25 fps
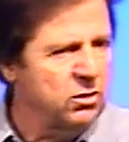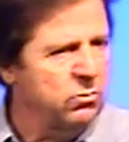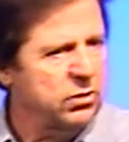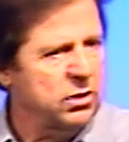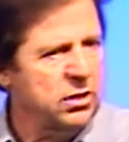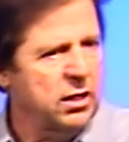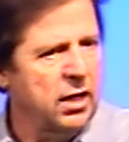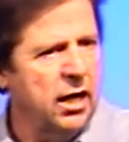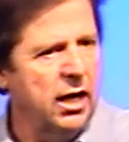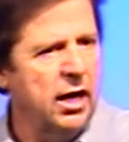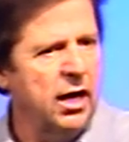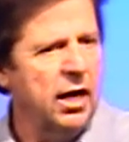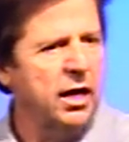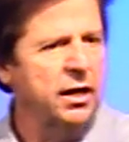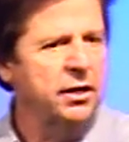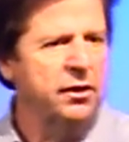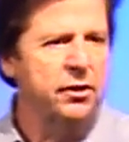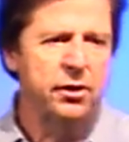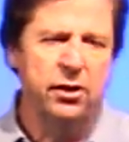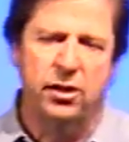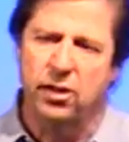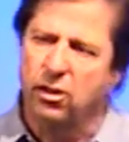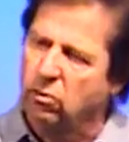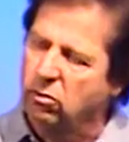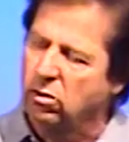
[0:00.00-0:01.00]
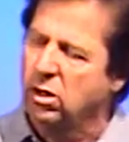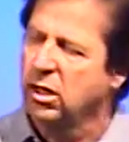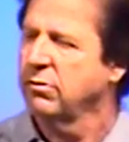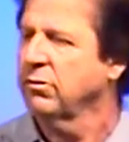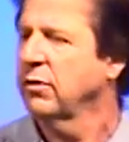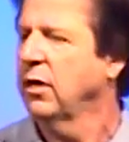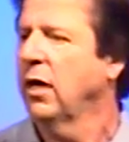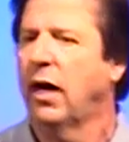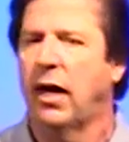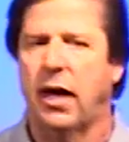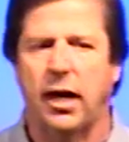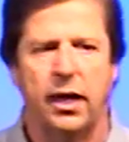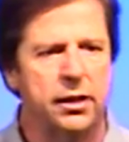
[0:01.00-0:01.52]
with God. You don't love
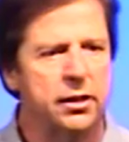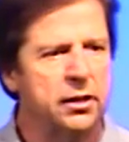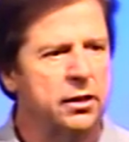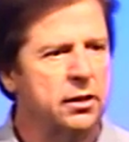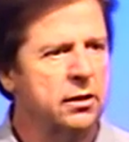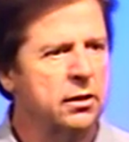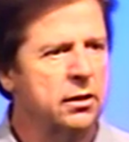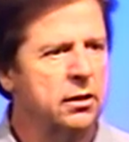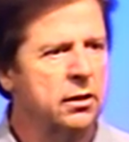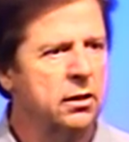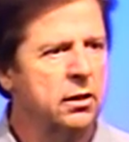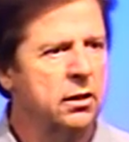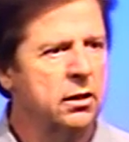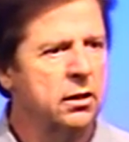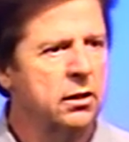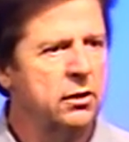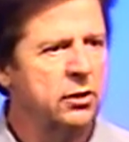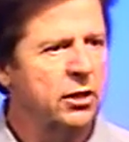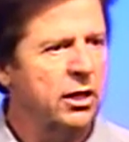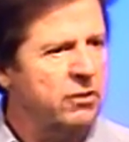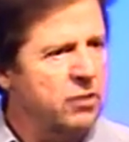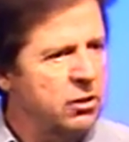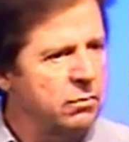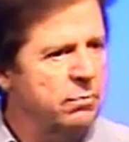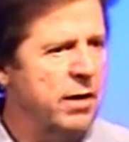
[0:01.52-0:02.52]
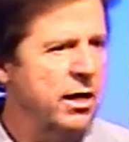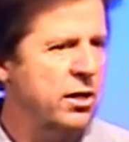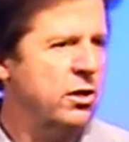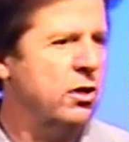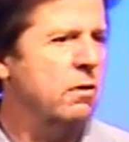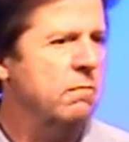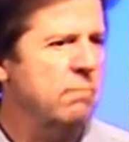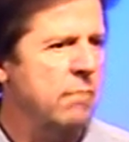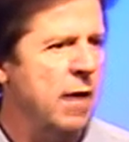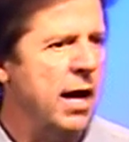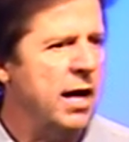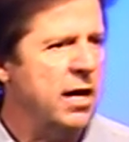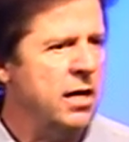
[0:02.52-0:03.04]
God. You have to make your
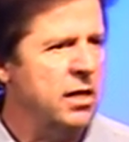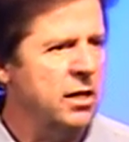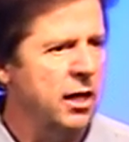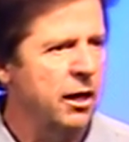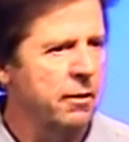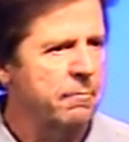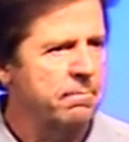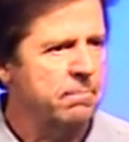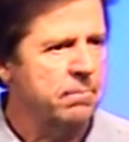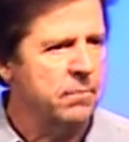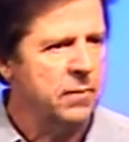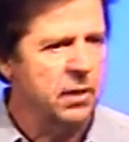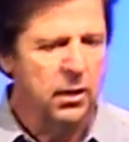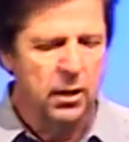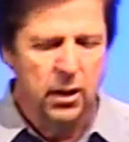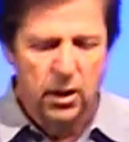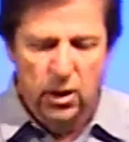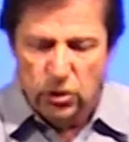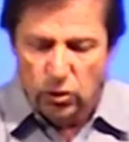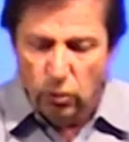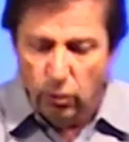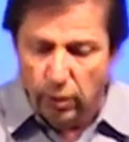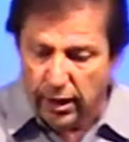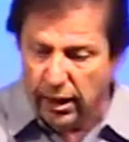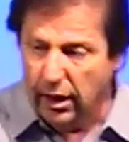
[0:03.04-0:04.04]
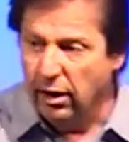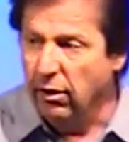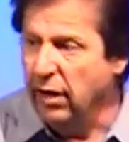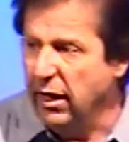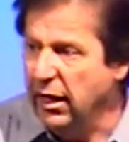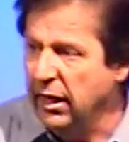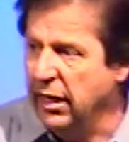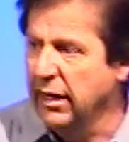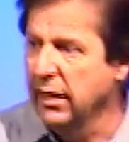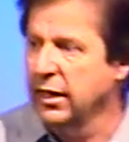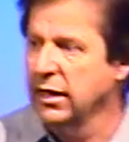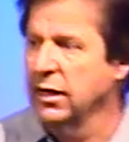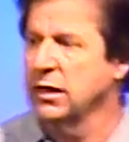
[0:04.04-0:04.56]
mind up. So here he
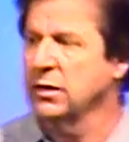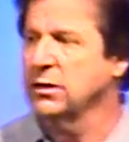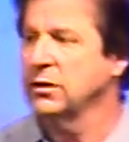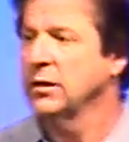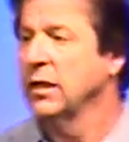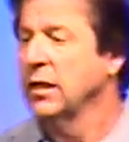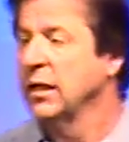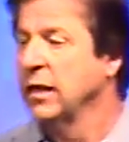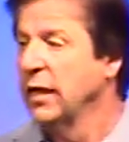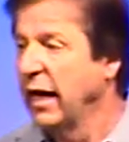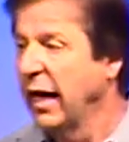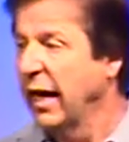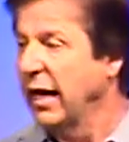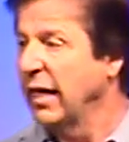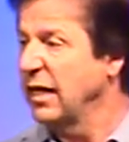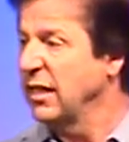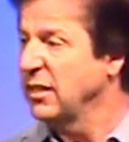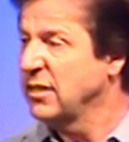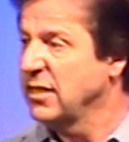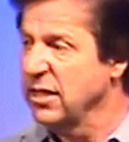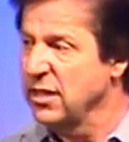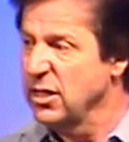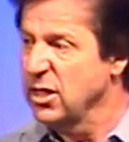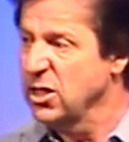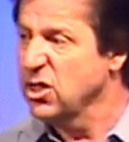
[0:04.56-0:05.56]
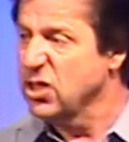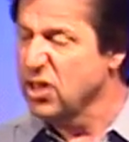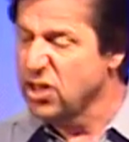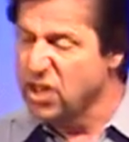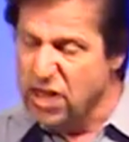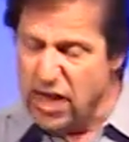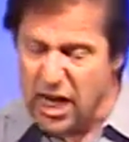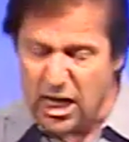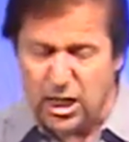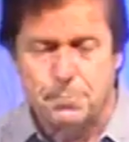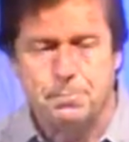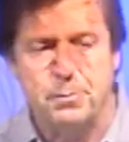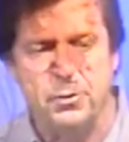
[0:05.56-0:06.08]
is, and he's in this
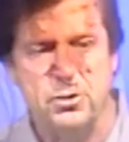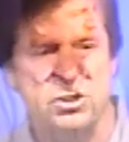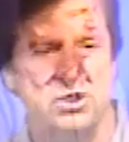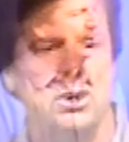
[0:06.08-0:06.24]
desperate